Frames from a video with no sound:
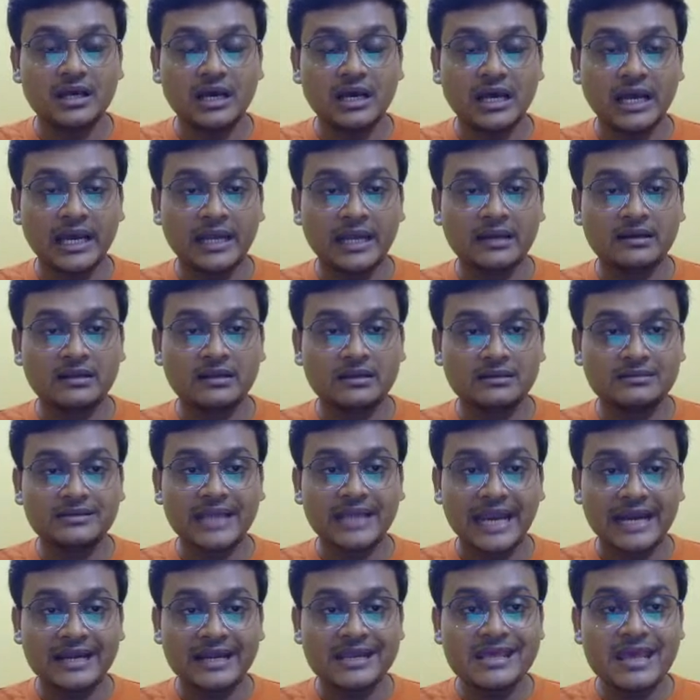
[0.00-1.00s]
And
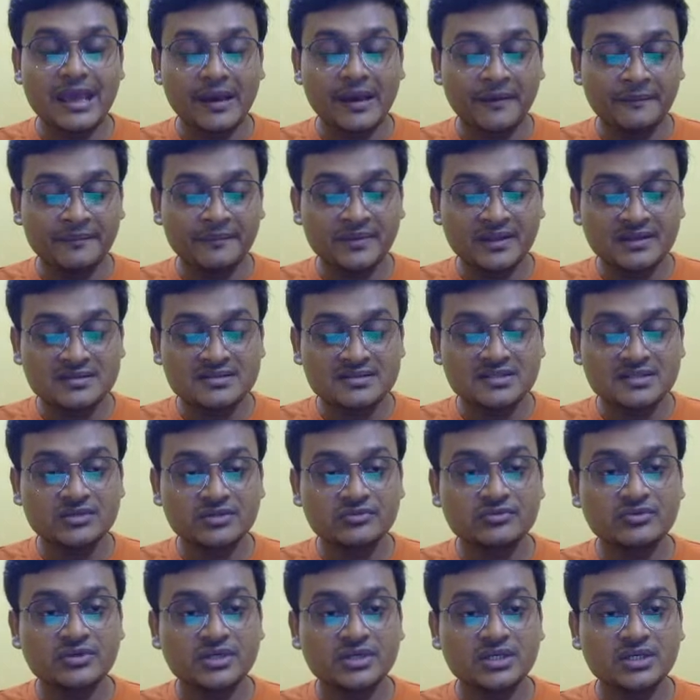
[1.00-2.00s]
Daddy appears
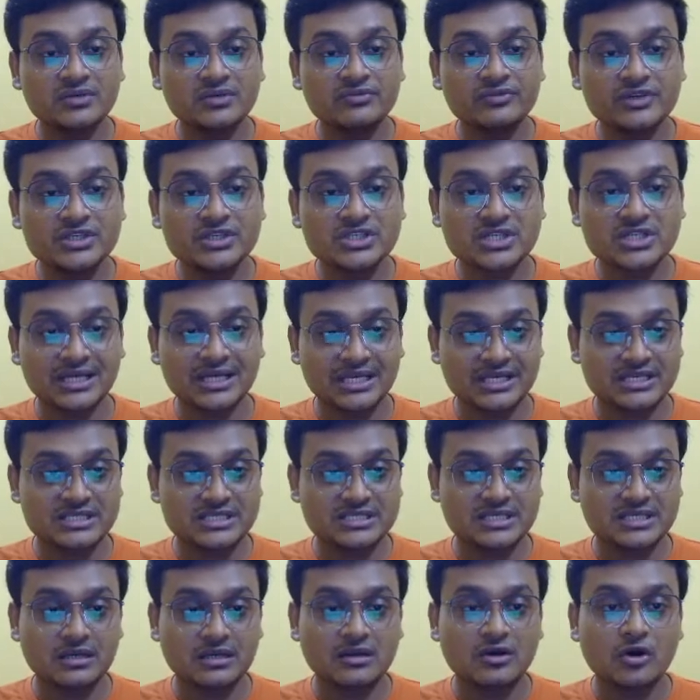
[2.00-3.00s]
in which
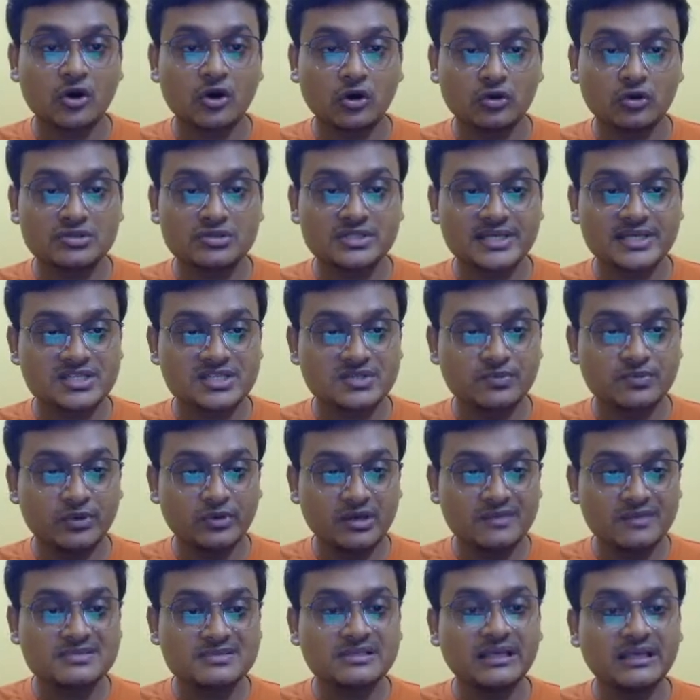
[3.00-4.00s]
collection? Colossus
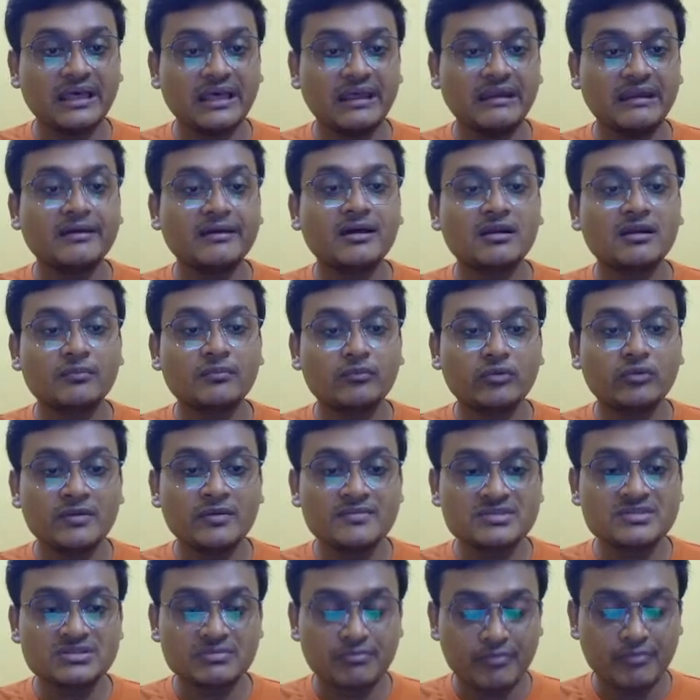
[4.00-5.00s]
poems, aerial
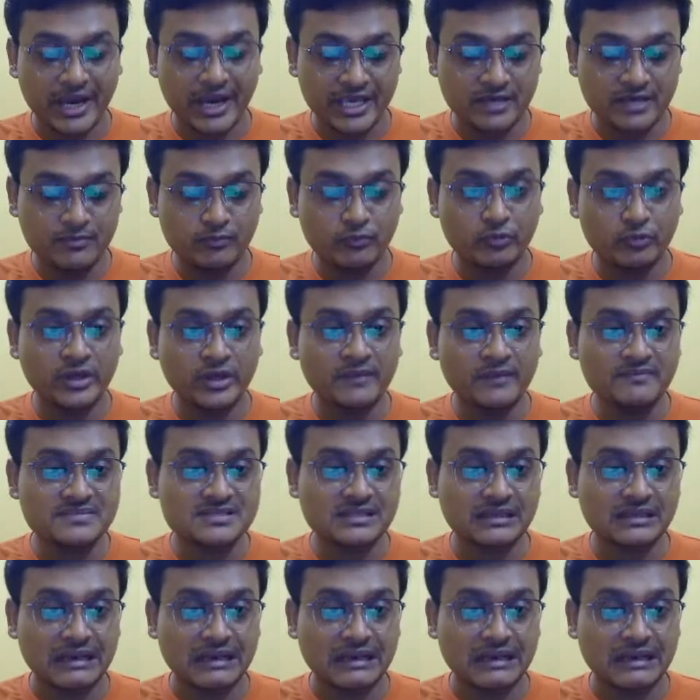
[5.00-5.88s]
poems, Mike poems,